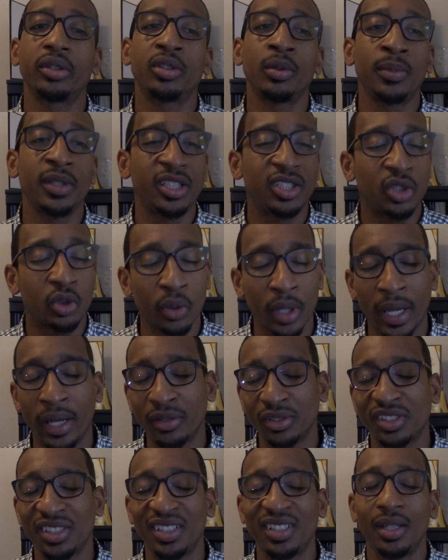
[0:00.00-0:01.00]
to be
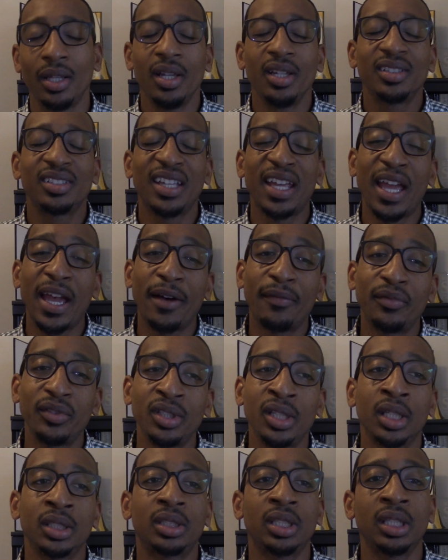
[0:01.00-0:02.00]
scrounging, to have
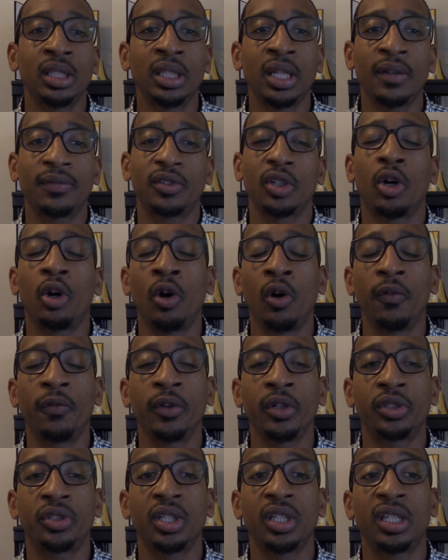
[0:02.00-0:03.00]
nothing left
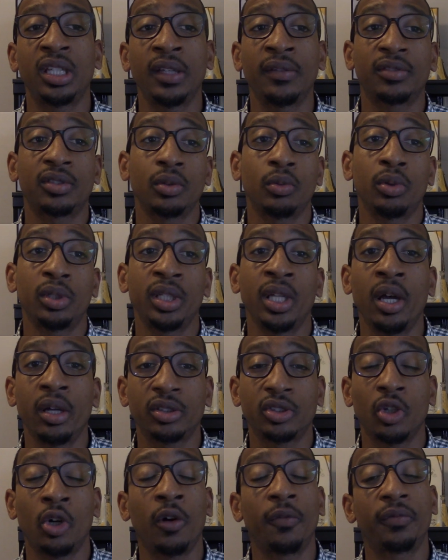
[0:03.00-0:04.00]
over to give someone
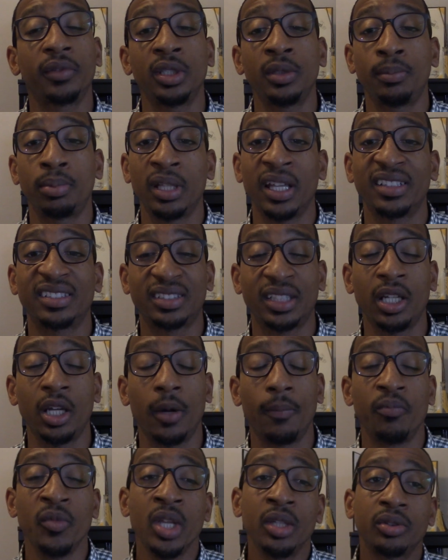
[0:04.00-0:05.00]
else, so hopefully bless
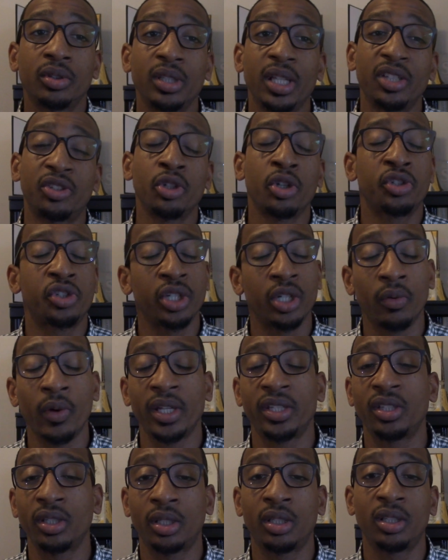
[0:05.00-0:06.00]
them so that your
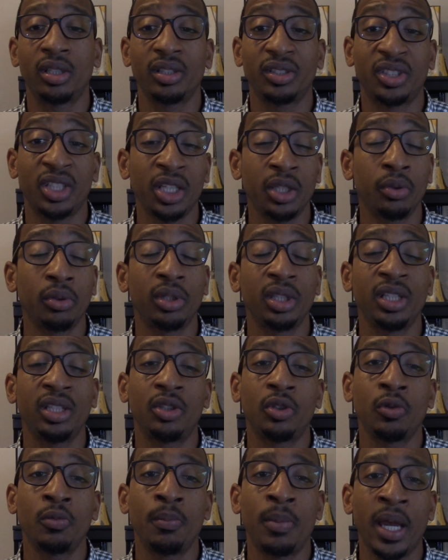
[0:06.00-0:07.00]
generation can continually
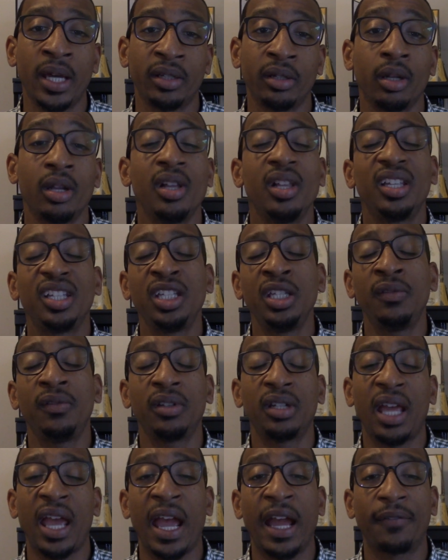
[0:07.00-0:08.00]
do better
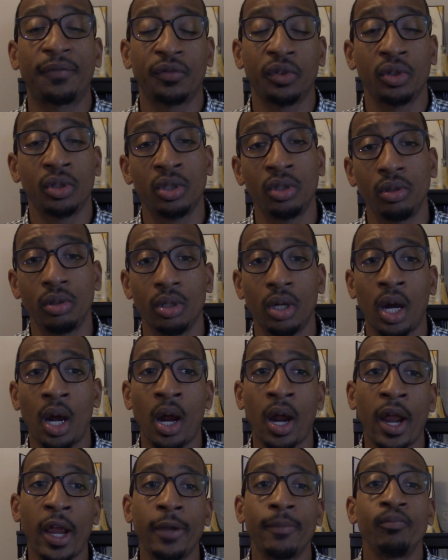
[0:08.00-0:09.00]
even after you, all
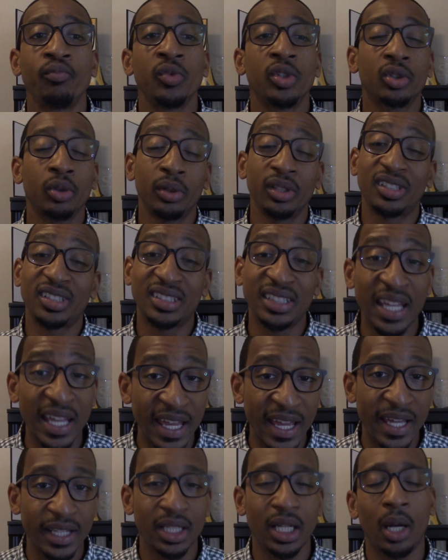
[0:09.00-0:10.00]
right? So
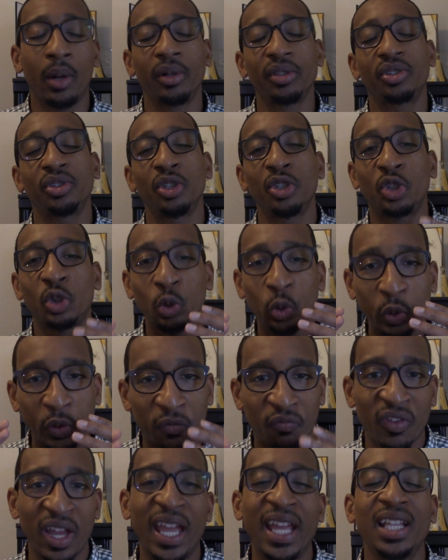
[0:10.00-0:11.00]
instead, I want you to choose
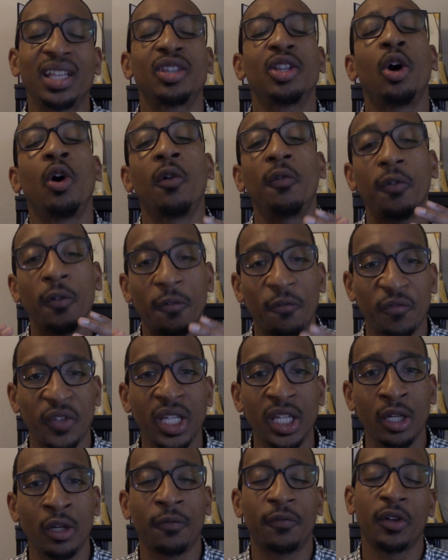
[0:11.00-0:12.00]
faith over
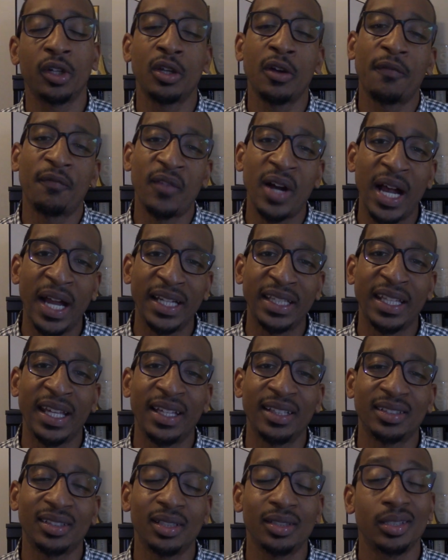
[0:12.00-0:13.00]
fear for your
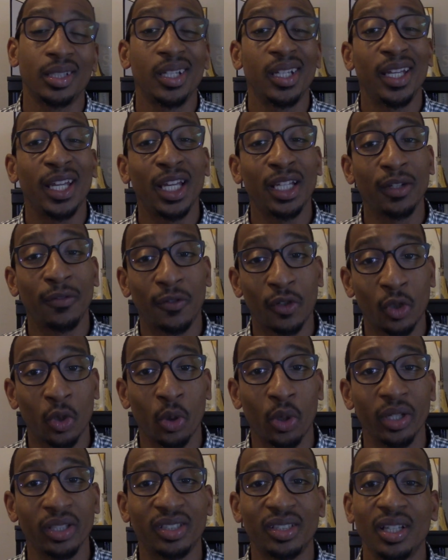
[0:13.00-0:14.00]
finances, and of
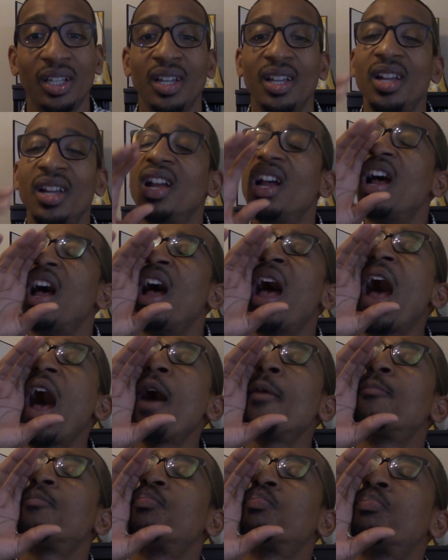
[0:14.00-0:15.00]
course,
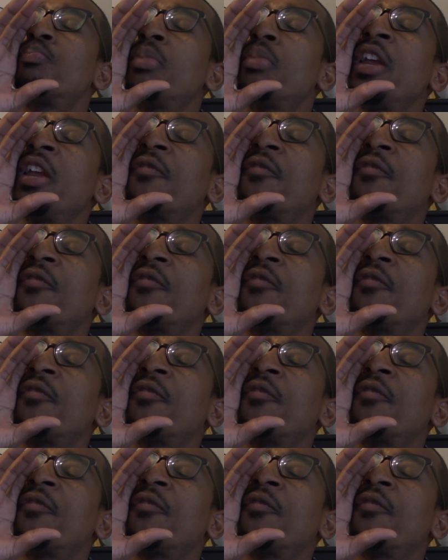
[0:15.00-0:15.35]
Happy